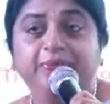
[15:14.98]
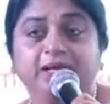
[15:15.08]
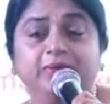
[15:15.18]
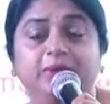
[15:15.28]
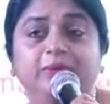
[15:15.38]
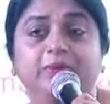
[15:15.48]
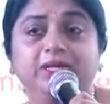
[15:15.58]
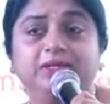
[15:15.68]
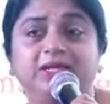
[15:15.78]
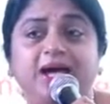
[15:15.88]

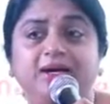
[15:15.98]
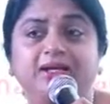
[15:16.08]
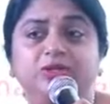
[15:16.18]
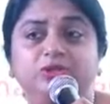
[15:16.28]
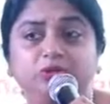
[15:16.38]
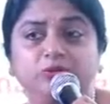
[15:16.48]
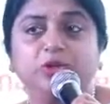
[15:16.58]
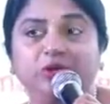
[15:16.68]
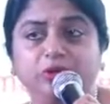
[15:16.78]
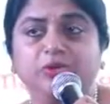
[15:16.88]
we stand as
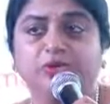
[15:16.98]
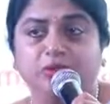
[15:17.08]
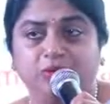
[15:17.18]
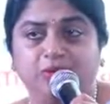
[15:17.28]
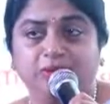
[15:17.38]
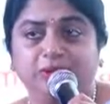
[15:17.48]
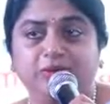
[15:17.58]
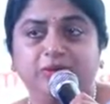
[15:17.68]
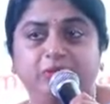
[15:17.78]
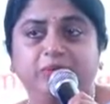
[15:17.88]
numero uno, you
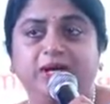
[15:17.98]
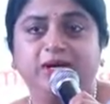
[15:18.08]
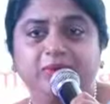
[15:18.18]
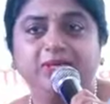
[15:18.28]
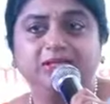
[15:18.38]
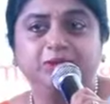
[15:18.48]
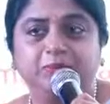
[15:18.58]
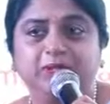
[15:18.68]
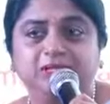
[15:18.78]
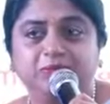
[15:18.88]
know, the way we
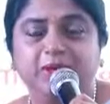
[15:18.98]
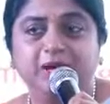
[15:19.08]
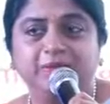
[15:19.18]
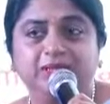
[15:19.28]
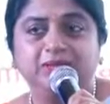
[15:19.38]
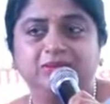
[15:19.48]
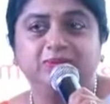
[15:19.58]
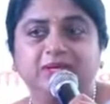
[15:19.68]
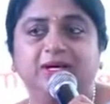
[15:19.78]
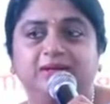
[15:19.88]
disperse payments,
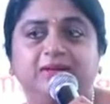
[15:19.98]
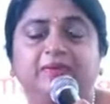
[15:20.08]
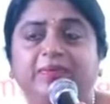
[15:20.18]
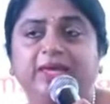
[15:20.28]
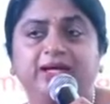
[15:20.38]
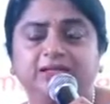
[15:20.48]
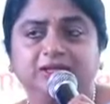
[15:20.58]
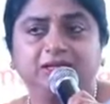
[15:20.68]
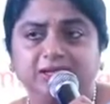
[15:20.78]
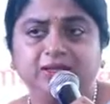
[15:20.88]
we are
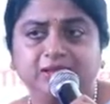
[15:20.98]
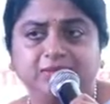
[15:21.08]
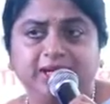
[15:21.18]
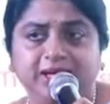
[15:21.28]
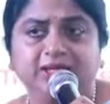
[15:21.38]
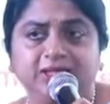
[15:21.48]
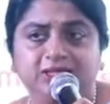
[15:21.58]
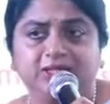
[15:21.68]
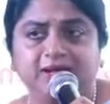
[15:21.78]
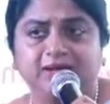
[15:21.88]
excellent by any
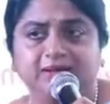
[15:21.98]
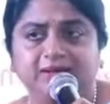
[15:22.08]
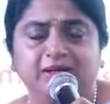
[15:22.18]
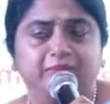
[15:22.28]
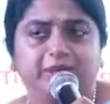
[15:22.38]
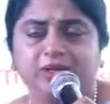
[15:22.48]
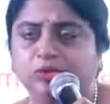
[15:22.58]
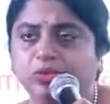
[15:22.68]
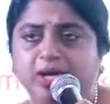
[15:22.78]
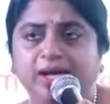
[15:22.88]
standard compared
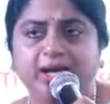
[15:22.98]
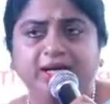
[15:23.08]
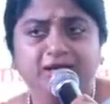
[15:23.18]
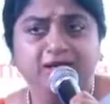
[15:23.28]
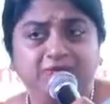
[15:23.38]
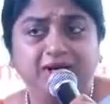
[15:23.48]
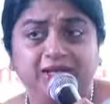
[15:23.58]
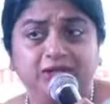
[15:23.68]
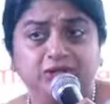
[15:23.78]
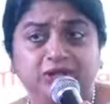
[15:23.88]
to any
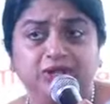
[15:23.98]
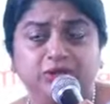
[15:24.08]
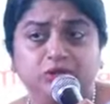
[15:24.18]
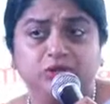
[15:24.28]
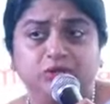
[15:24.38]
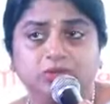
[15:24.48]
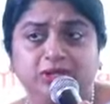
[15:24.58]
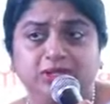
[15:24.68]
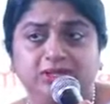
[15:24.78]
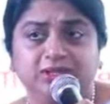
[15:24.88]
financial
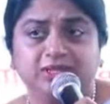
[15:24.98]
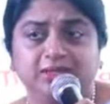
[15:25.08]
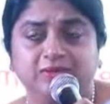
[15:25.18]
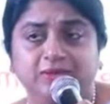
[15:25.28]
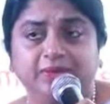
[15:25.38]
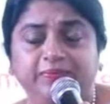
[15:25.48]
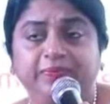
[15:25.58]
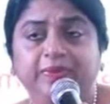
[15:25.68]
institution in this country.